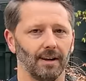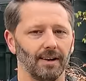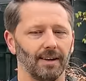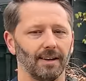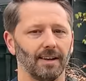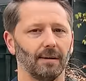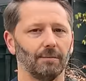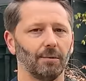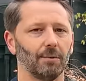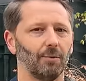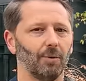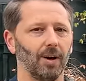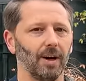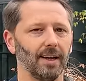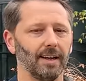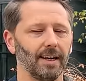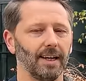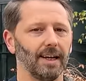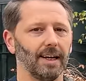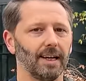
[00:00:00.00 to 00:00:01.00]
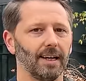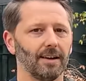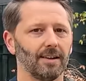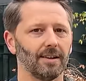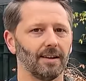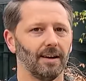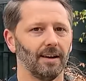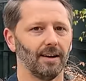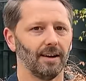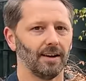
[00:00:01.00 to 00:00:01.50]
Number one is
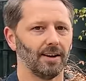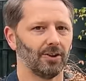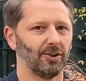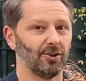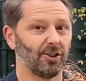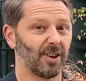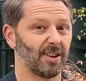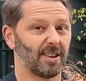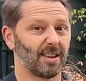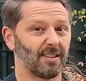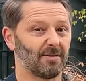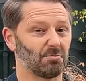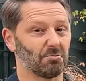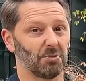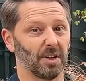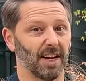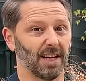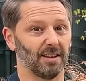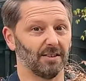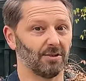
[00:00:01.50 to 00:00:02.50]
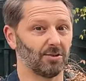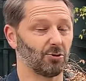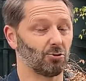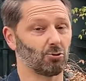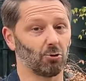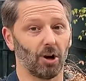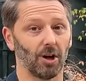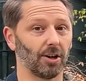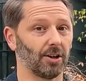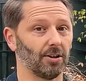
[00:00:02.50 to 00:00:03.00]
just get
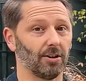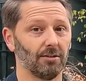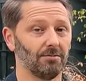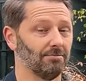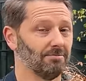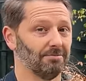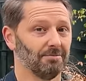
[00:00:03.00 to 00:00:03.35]
stronger.